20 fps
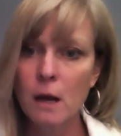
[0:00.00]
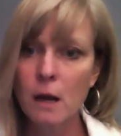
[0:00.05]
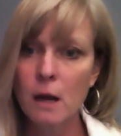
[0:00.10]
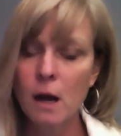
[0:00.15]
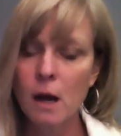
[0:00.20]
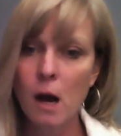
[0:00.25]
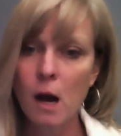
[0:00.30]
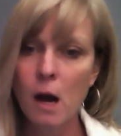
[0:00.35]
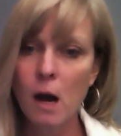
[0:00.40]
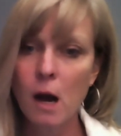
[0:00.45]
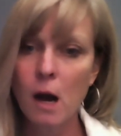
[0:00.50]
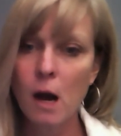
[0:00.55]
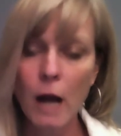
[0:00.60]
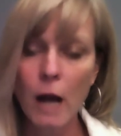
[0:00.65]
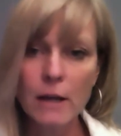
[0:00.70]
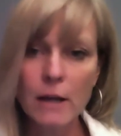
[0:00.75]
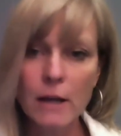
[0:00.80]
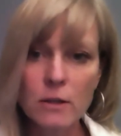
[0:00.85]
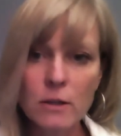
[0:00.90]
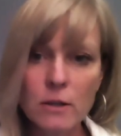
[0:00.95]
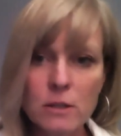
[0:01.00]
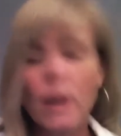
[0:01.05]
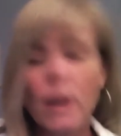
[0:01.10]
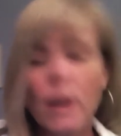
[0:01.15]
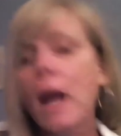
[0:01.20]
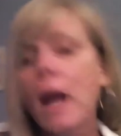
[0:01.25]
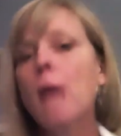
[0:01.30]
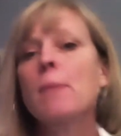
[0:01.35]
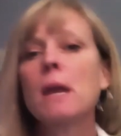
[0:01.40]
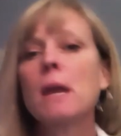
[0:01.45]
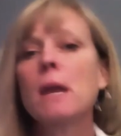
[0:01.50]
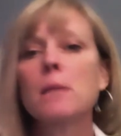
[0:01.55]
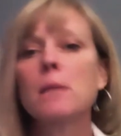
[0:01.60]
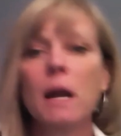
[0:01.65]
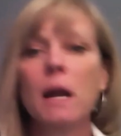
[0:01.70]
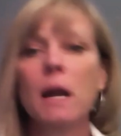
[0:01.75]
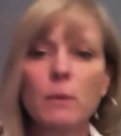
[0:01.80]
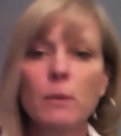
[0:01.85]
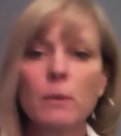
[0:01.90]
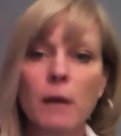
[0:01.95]
The way I made
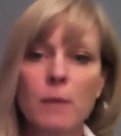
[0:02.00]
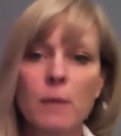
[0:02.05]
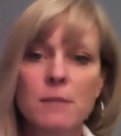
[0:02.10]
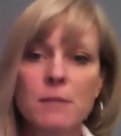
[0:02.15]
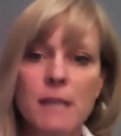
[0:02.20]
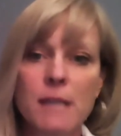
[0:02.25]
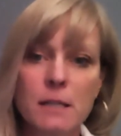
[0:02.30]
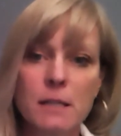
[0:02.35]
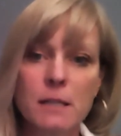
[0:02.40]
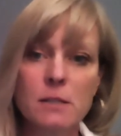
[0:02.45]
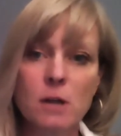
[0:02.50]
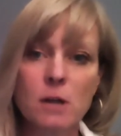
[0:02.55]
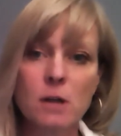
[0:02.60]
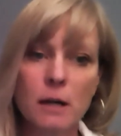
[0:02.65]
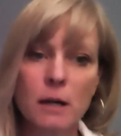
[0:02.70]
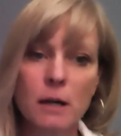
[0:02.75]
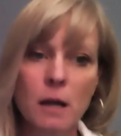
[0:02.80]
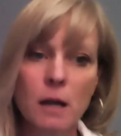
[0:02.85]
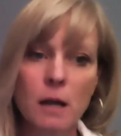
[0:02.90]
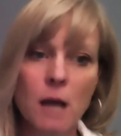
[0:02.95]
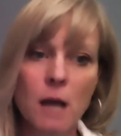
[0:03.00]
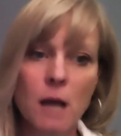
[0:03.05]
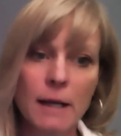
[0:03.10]
money when I was getting started online,